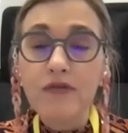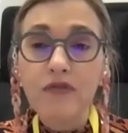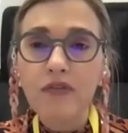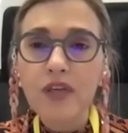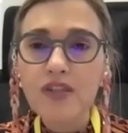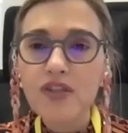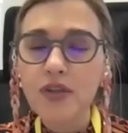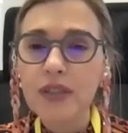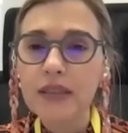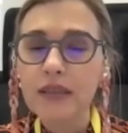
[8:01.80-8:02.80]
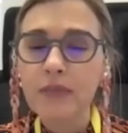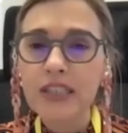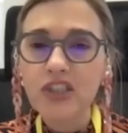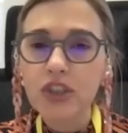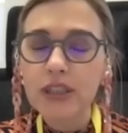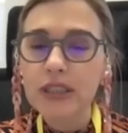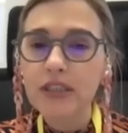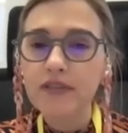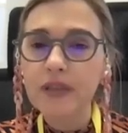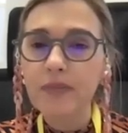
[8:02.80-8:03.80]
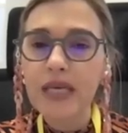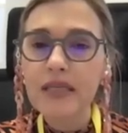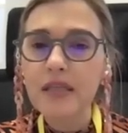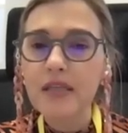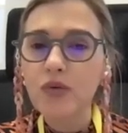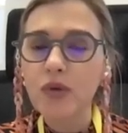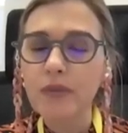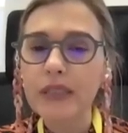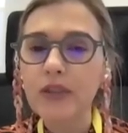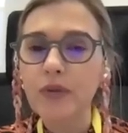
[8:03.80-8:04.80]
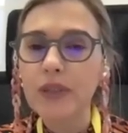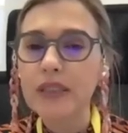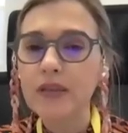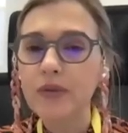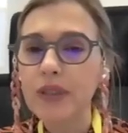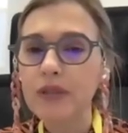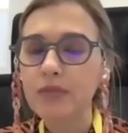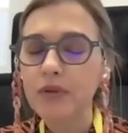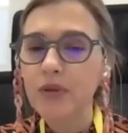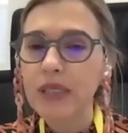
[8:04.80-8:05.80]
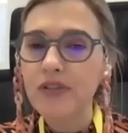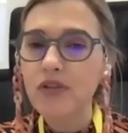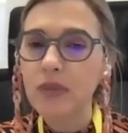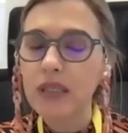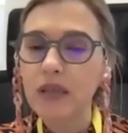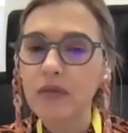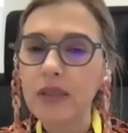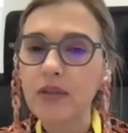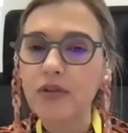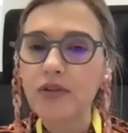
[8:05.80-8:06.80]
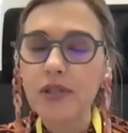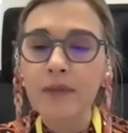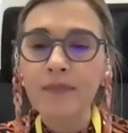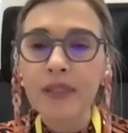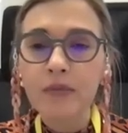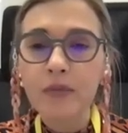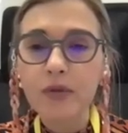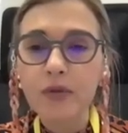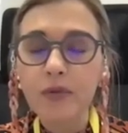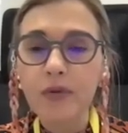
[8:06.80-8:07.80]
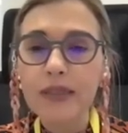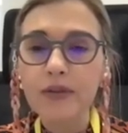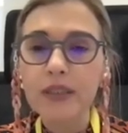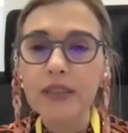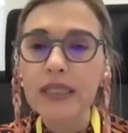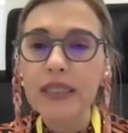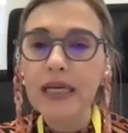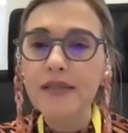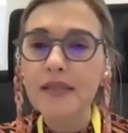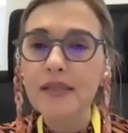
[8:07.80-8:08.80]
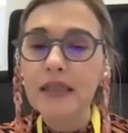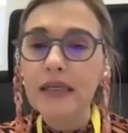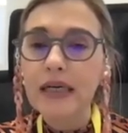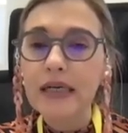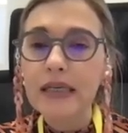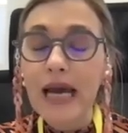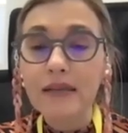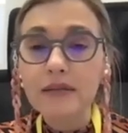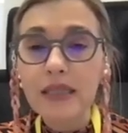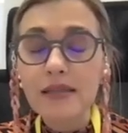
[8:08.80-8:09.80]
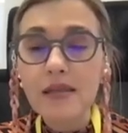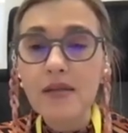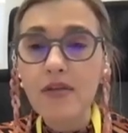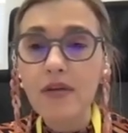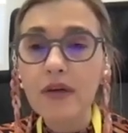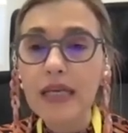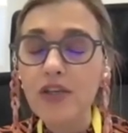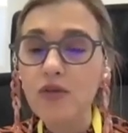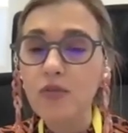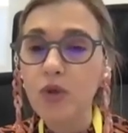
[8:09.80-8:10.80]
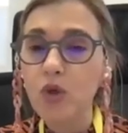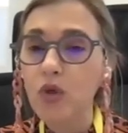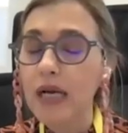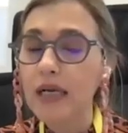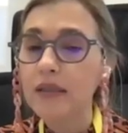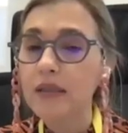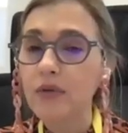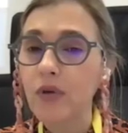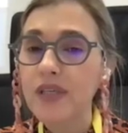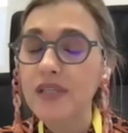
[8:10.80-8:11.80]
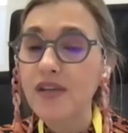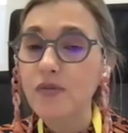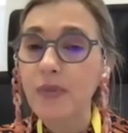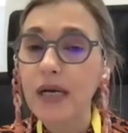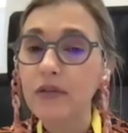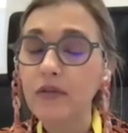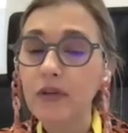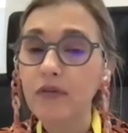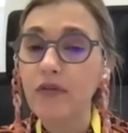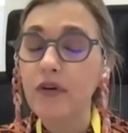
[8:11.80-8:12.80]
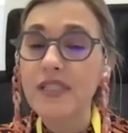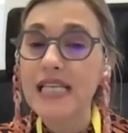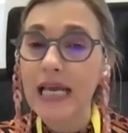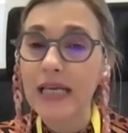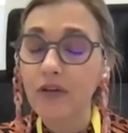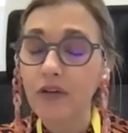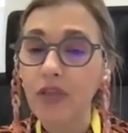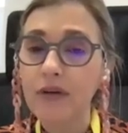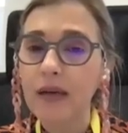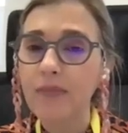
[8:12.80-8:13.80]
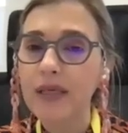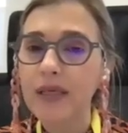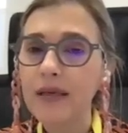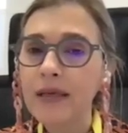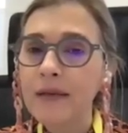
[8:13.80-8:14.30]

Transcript: envision that the majority of the patients will be treated with the proteasome inhibitors, immunomodulatory drugs, and anti-CD38 monoclonal antibodies as part of the first line of therapy.